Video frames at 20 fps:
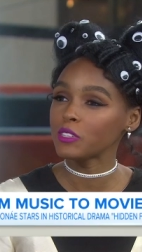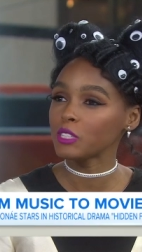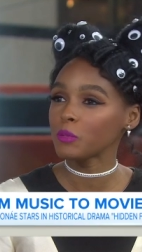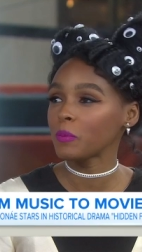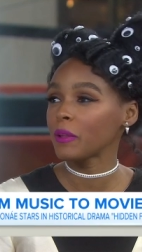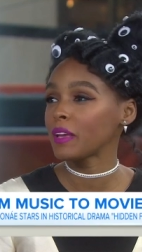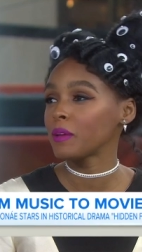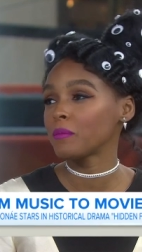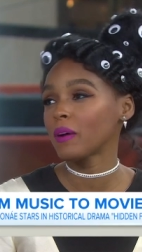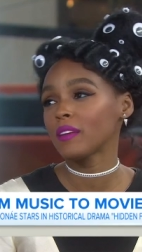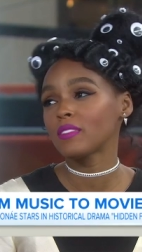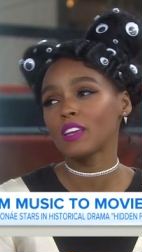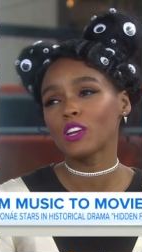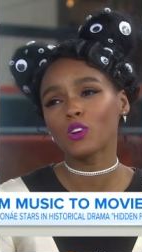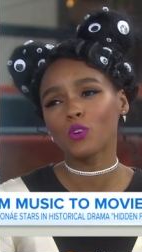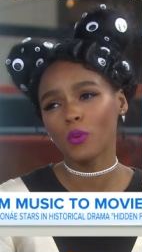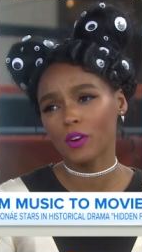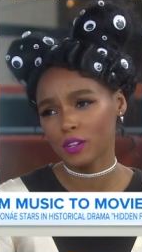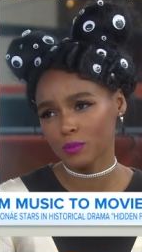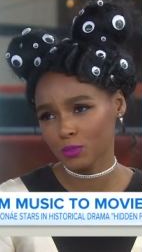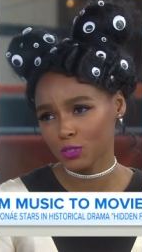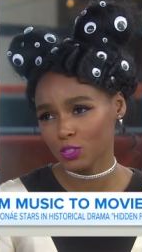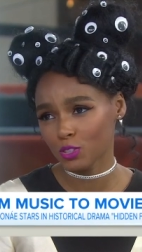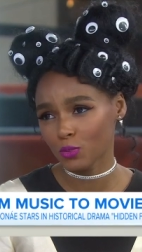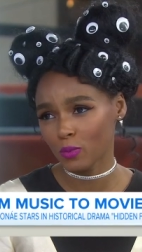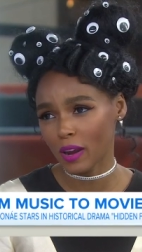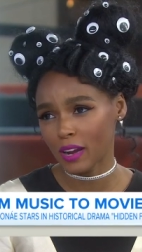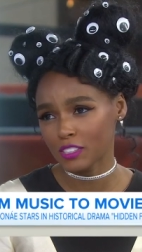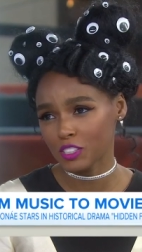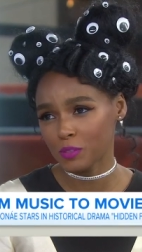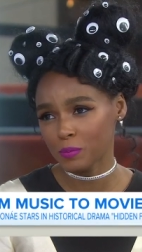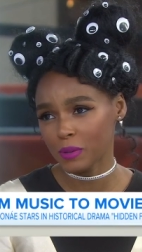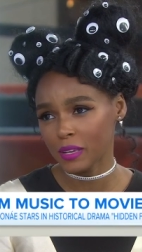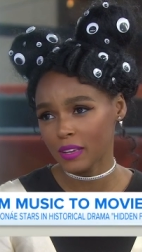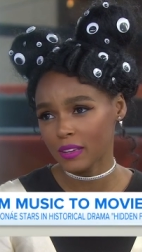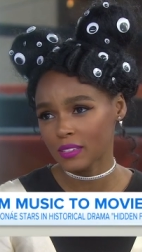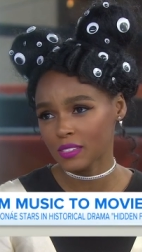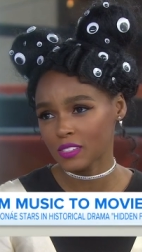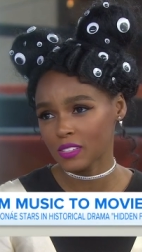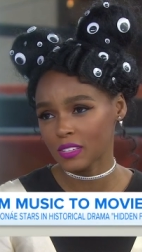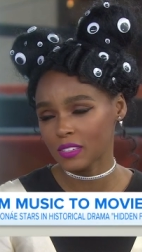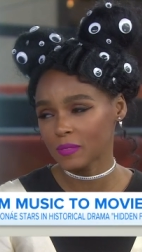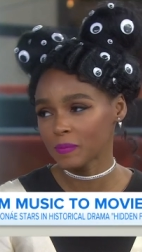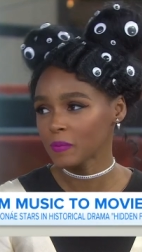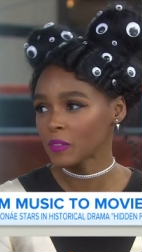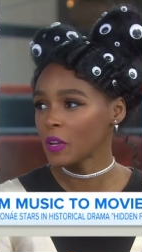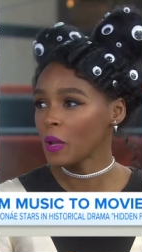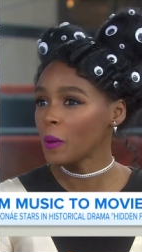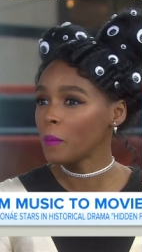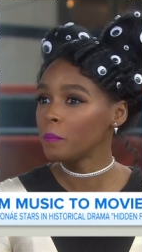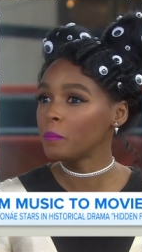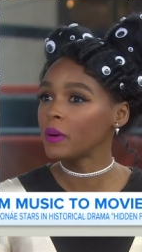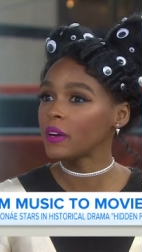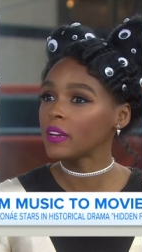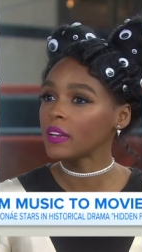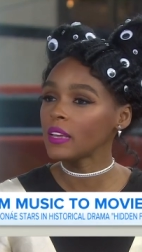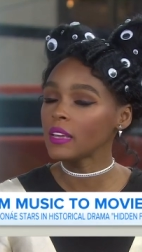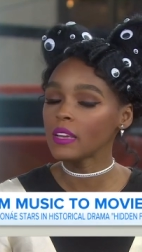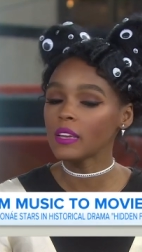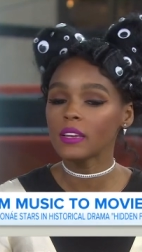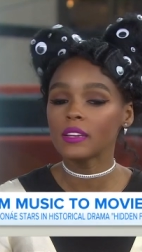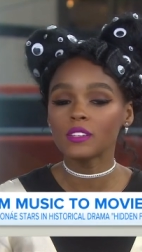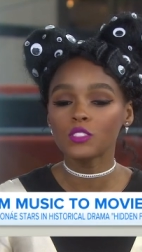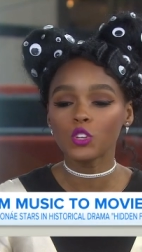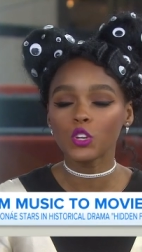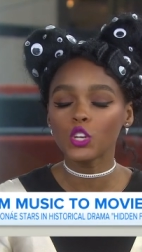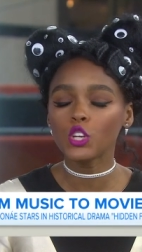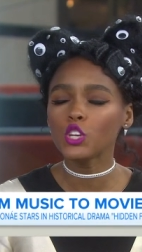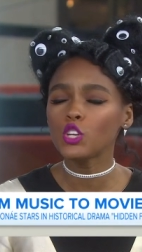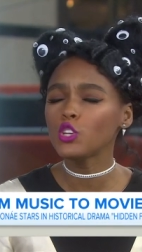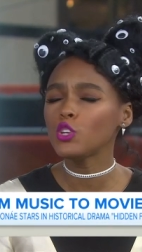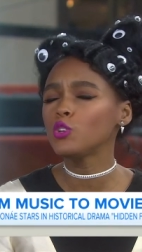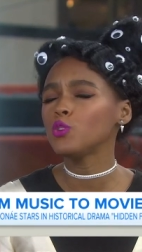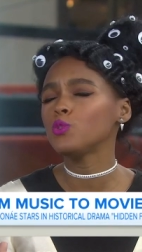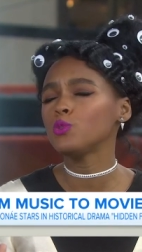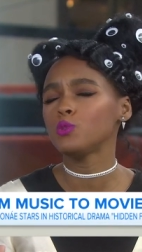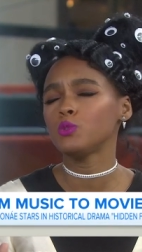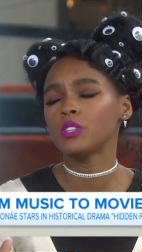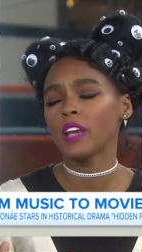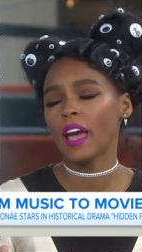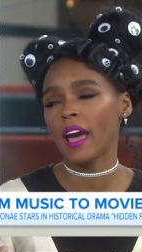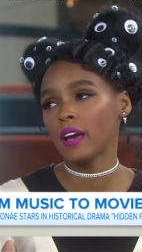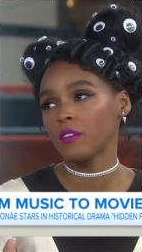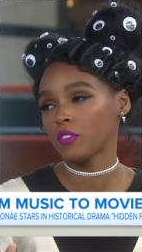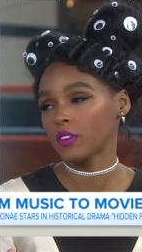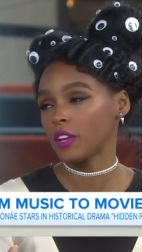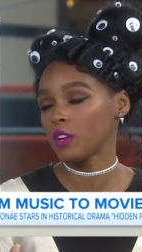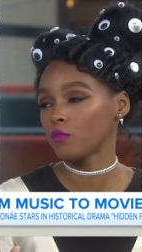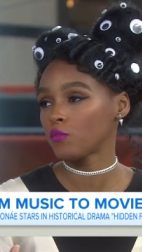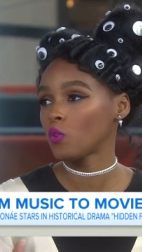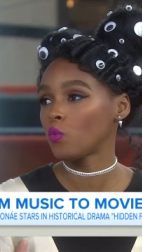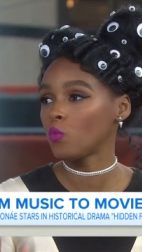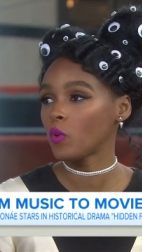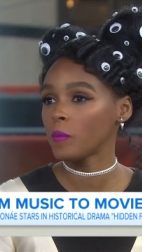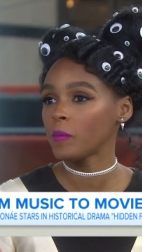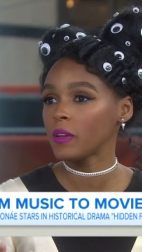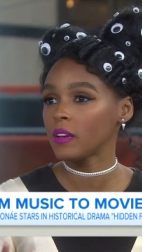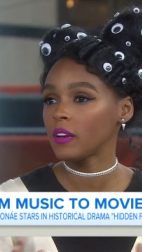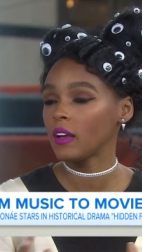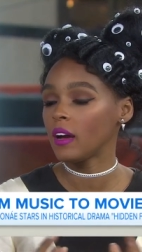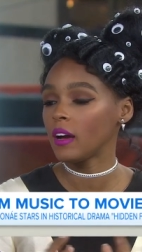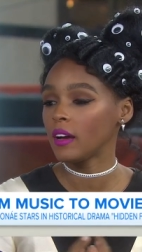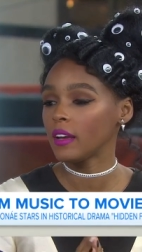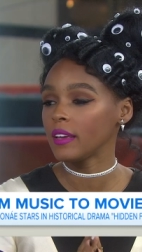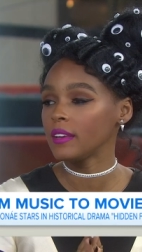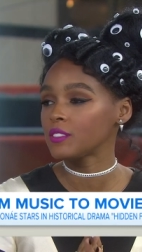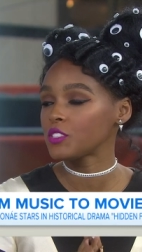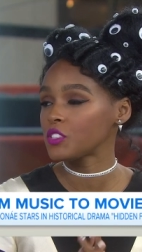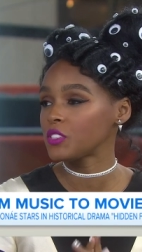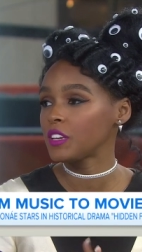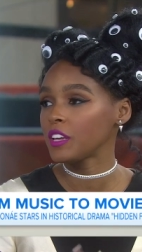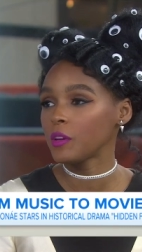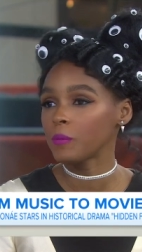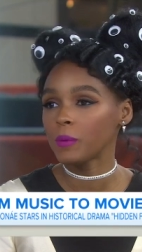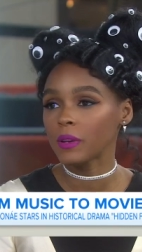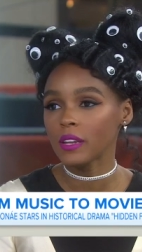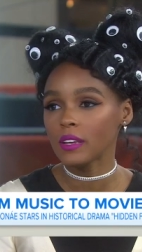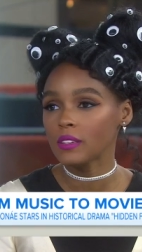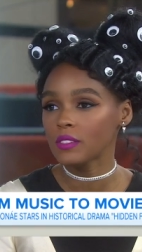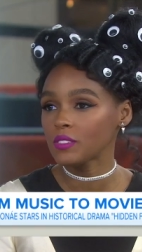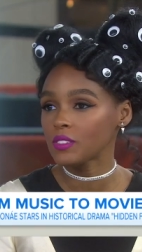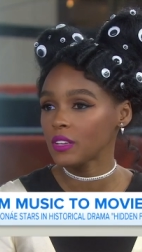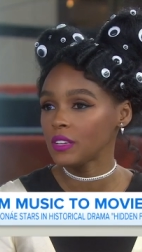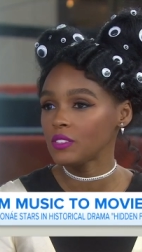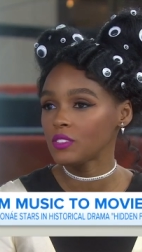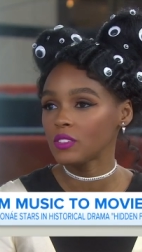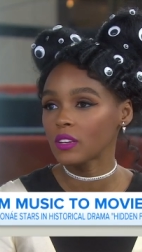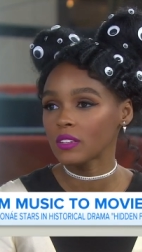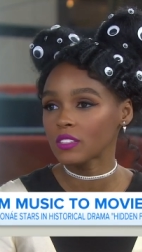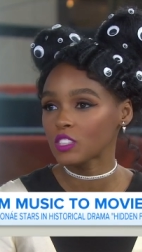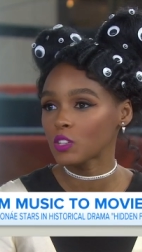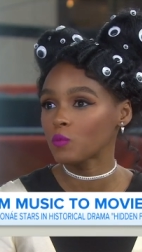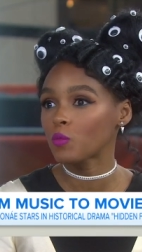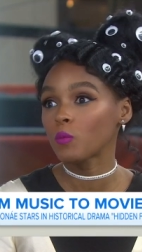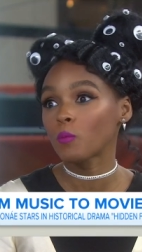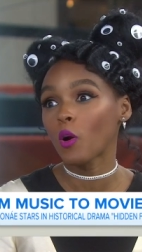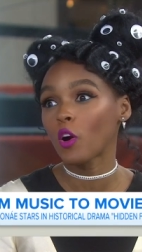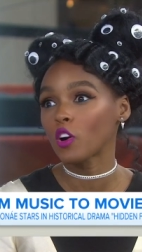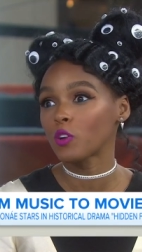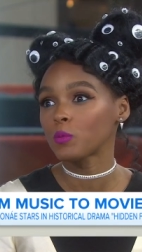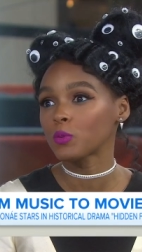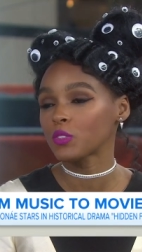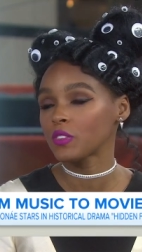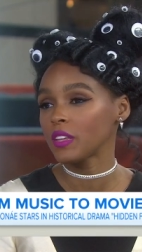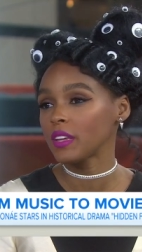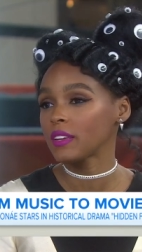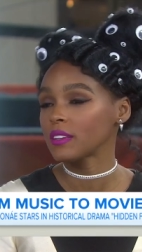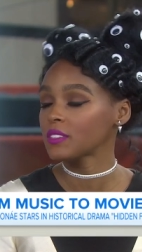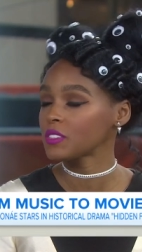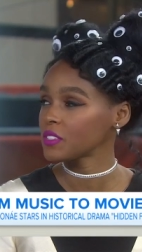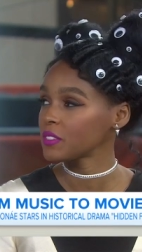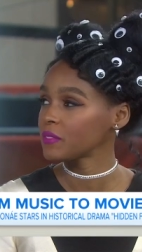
is played by the incredible Taraji P. Henson, mm -hmm. but he is a huge advocate for women uh, in STEM, and he's he's done some remarkable things. What was